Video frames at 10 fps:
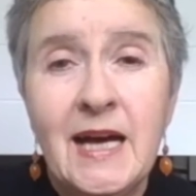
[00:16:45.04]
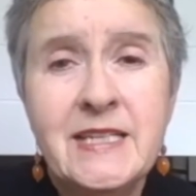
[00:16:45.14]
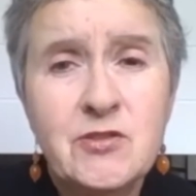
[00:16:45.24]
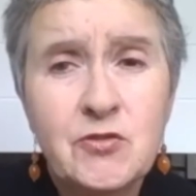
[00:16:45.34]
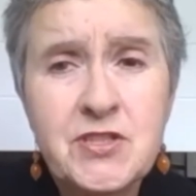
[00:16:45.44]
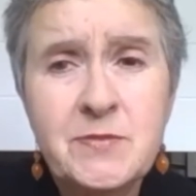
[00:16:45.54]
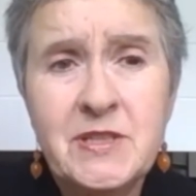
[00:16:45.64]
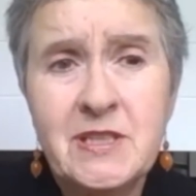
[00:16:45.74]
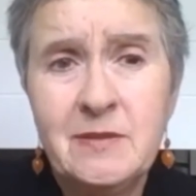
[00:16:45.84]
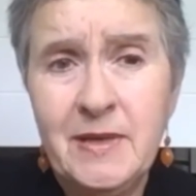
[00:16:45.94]
And it has also
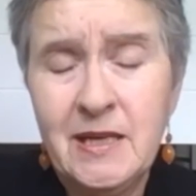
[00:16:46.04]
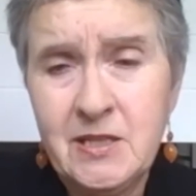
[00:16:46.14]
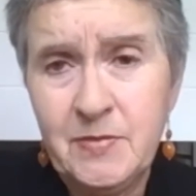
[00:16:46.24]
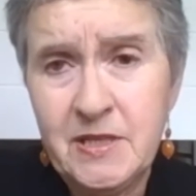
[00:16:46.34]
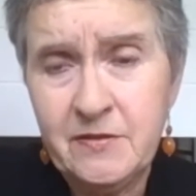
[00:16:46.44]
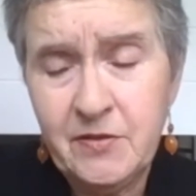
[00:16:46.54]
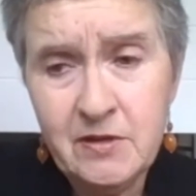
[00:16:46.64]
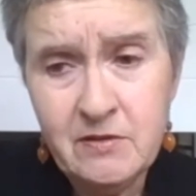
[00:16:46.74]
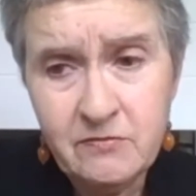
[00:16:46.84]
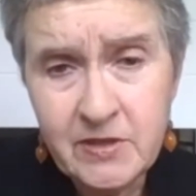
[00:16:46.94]
been compounded by the
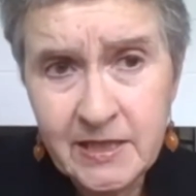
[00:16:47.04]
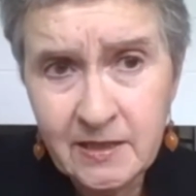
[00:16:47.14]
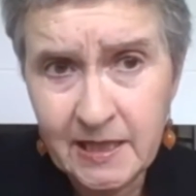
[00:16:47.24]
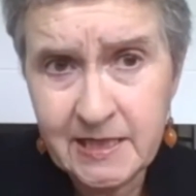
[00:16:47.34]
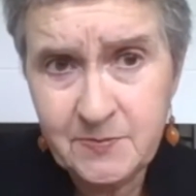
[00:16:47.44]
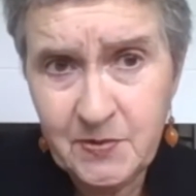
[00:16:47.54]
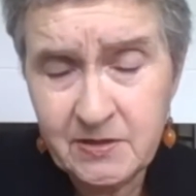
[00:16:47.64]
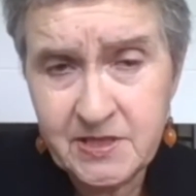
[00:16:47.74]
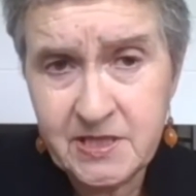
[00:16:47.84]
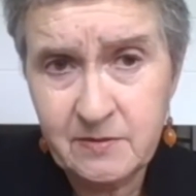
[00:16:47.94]
very real
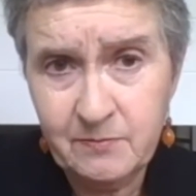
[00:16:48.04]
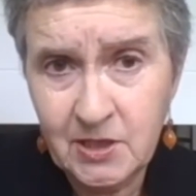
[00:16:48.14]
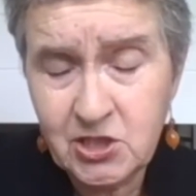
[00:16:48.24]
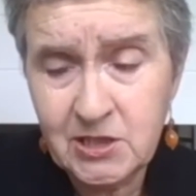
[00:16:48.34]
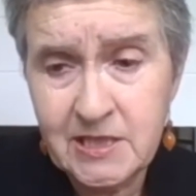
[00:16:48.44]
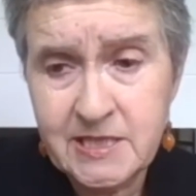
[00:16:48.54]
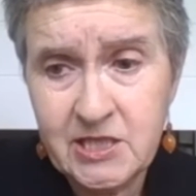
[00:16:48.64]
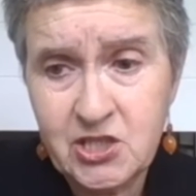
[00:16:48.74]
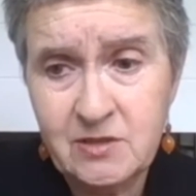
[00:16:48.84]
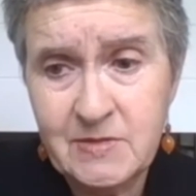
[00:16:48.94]
experiences of
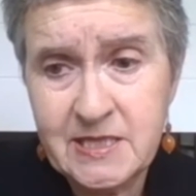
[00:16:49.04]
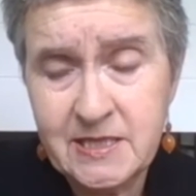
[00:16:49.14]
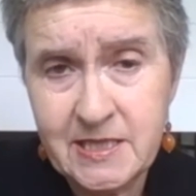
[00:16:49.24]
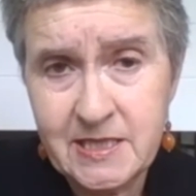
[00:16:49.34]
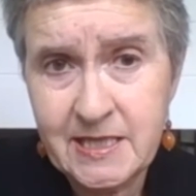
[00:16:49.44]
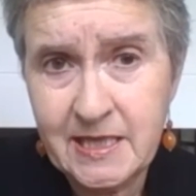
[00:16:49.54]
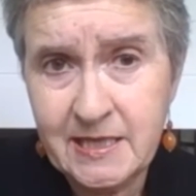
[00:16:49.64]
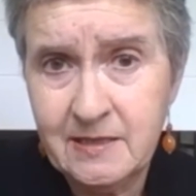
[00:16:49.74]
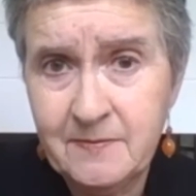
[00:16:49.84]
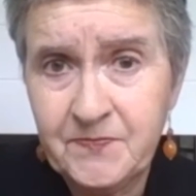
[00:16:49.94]
marginalization,
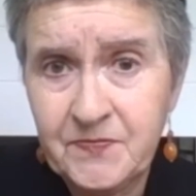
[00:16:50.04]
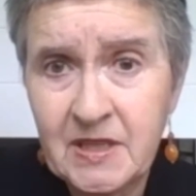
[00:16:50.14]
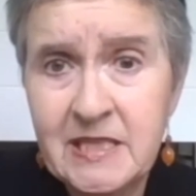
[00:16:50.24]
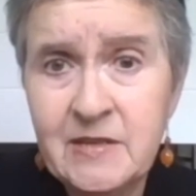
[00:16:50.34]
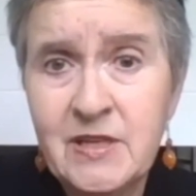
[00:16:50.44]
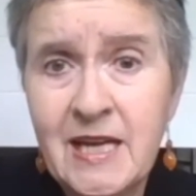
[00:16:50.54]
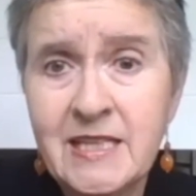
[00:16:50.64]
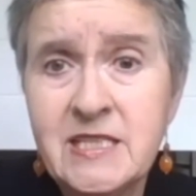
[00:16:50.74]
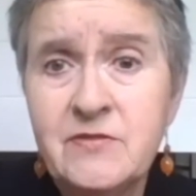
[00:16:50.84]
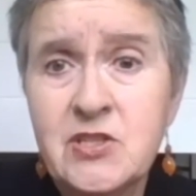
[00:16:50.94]
misunderstanding, and even
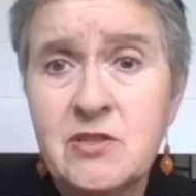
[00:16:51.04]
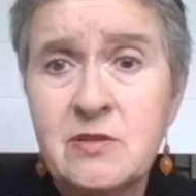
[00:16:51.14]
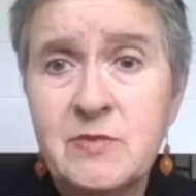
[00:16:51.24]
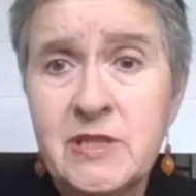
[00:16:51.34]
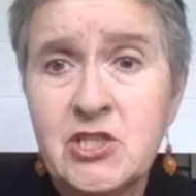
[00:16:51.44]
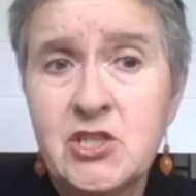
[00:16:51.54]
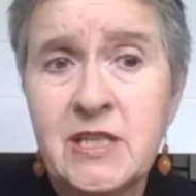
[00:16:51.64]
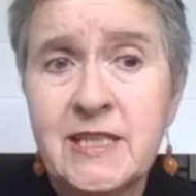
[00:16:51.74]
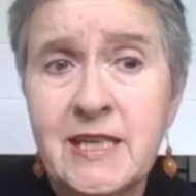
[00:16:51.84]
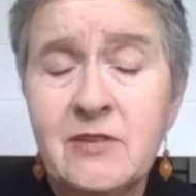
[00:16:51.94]
active discrimination
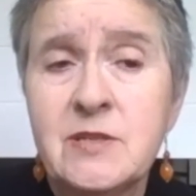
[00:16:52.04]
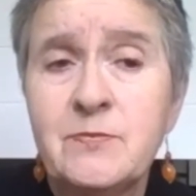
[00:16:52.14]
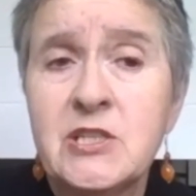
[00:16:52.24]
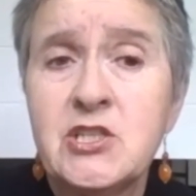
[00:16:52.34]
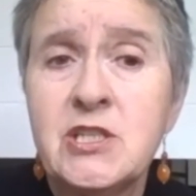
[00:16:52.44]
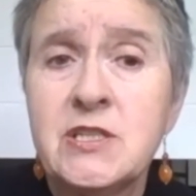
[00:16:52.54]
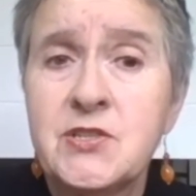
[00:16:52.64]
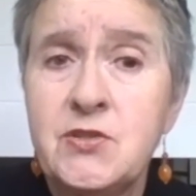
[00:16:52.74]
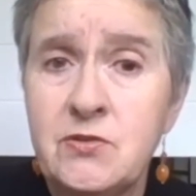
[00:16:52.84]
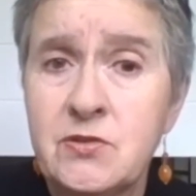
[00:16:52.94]
encountered by Shia
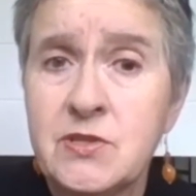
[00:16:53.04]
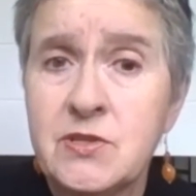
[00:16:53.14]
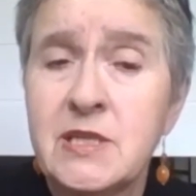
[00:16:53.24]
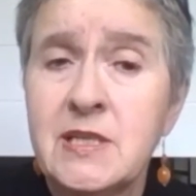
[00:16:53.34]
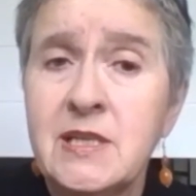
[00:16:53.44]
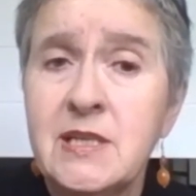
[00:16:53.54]
students,